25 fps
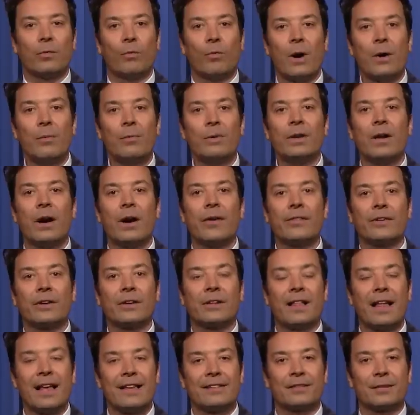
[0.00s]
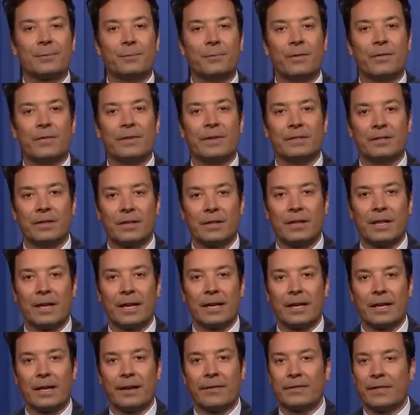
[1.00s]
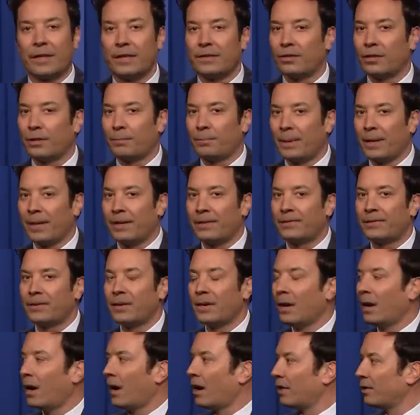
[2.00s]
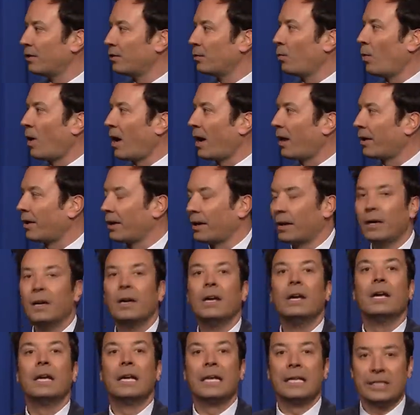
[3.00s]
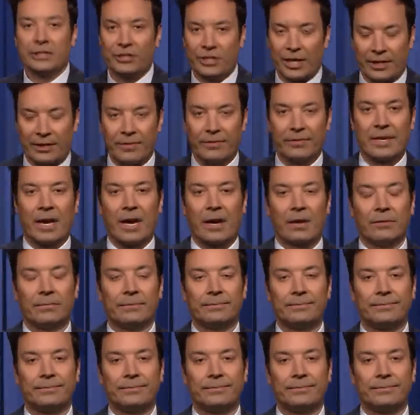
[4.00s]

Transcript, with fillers: what would other classic movies look like if they took place underwater. Check this out.